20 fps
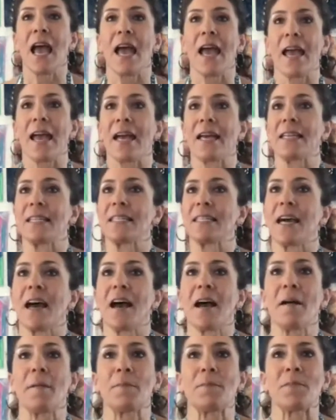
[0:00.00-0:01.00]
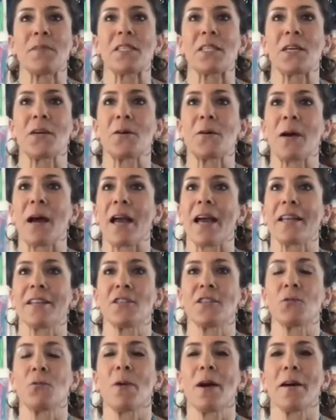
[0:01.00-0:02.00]
And so I
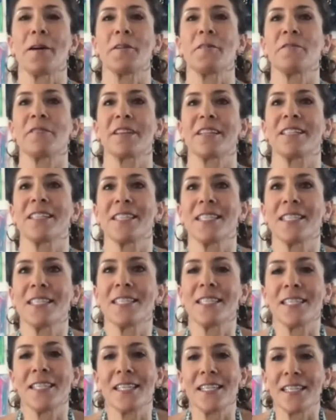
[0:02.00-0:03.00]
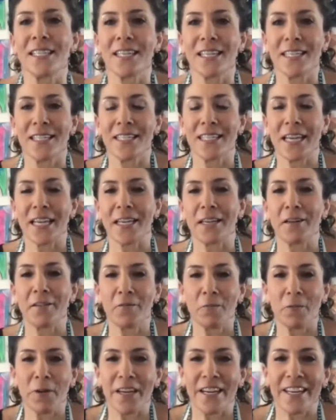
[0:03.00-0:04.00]
had 12
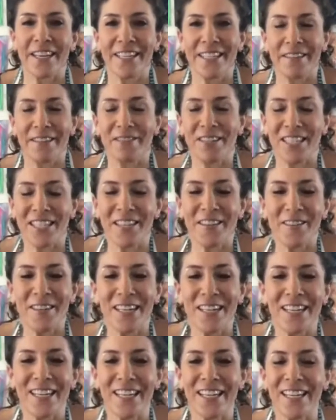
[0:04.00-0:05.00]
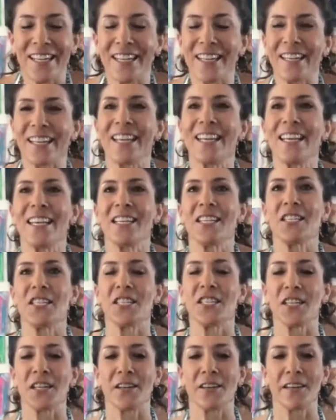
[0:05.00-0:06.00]
consecutive weeks of tuning in,
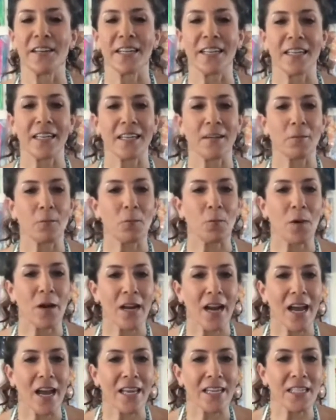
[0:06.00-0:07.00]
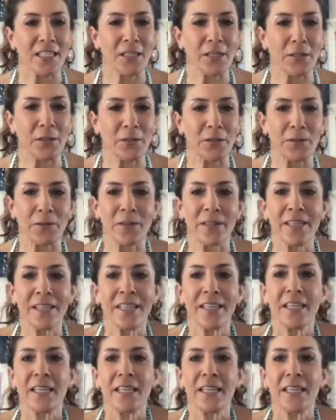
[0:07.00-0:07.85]
sharing what I do,